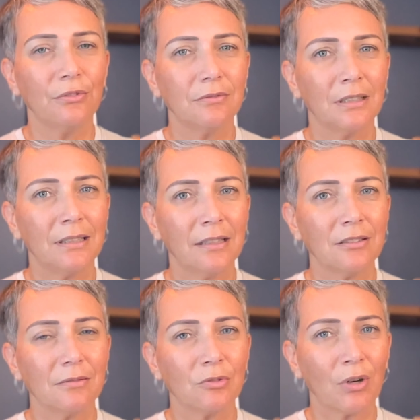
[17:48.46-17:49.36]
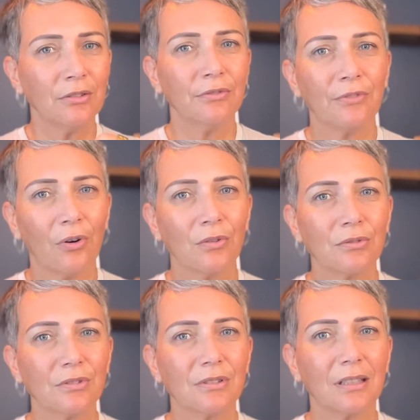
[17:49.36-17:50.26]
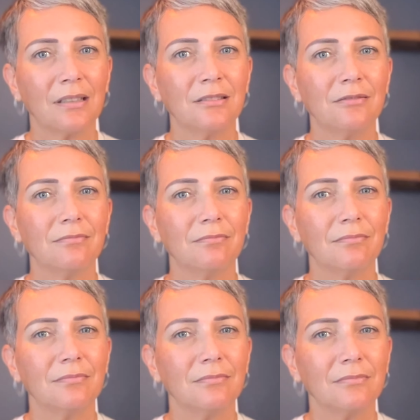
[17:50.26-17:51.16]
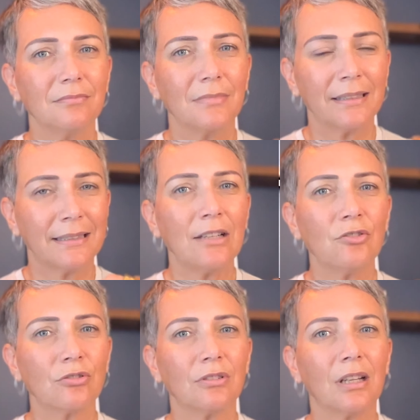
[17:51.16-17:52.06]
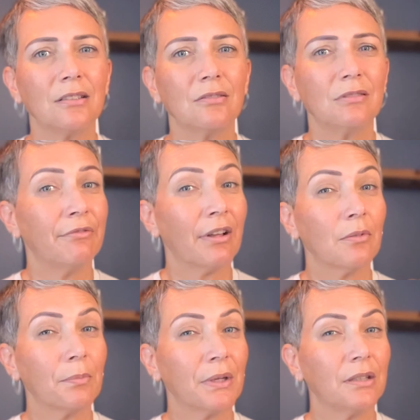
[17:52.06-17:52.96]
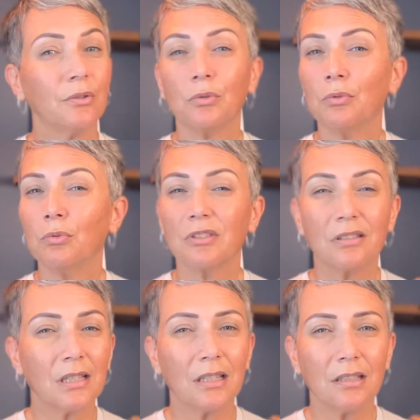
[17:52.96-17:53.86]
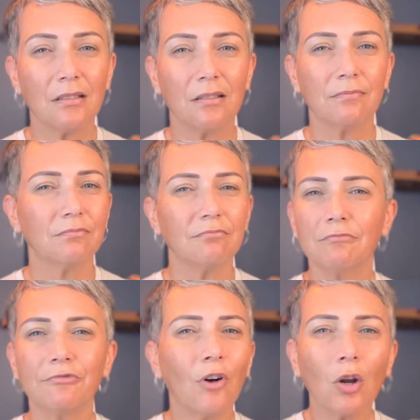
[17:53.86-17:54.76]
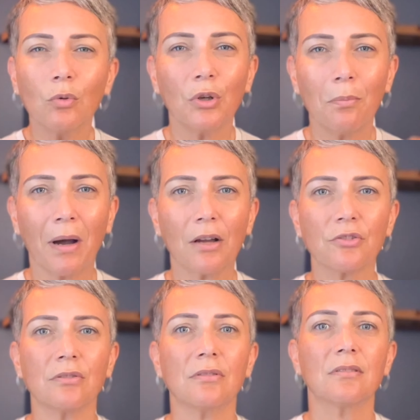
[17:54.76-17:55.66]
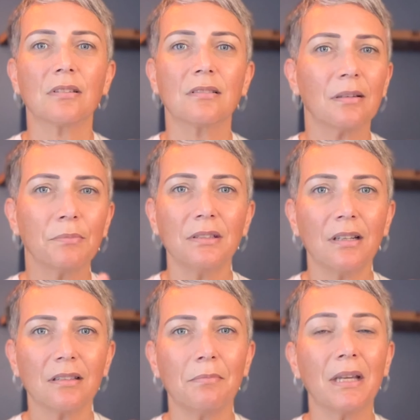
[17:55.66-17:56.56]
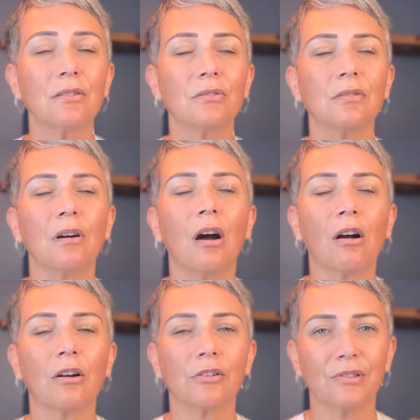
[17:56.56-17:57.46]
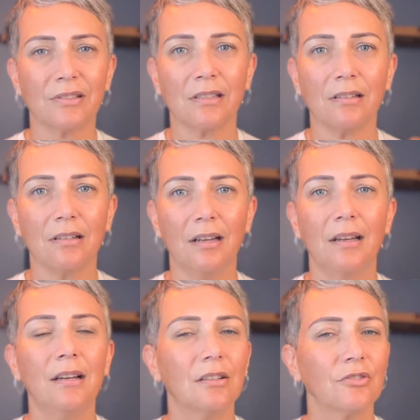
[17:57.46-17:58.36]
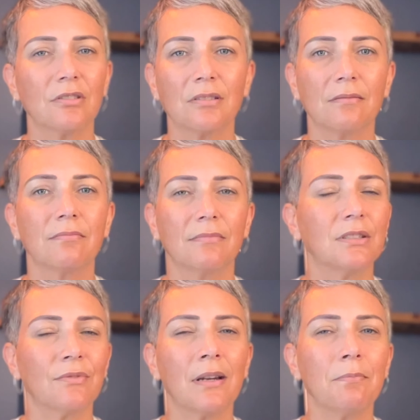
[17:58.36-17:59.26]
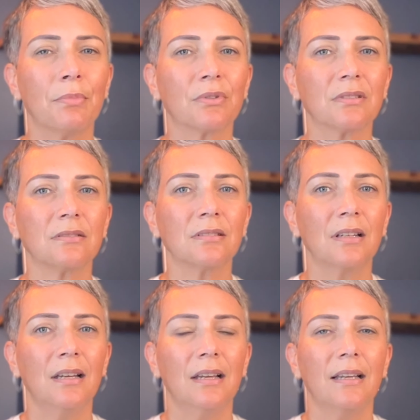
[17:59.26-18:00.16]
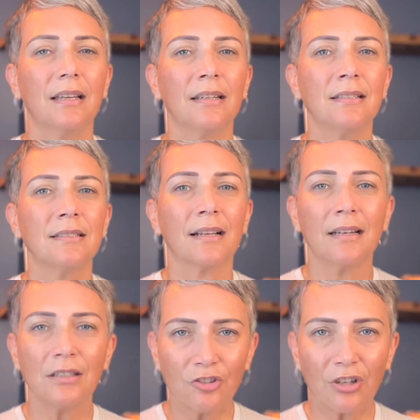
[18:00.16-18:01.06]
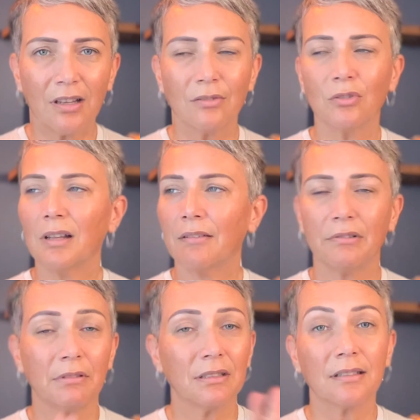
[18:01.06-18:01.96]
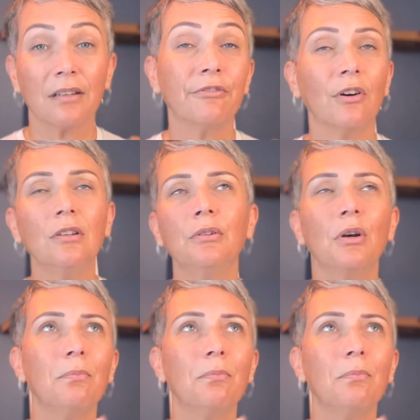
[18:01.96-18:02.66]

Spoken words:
then try to focus in attention in developing or seeking, follow your passions, something that makes your heart sing. Just, it's very important. And it's a cliche to everyone say follow your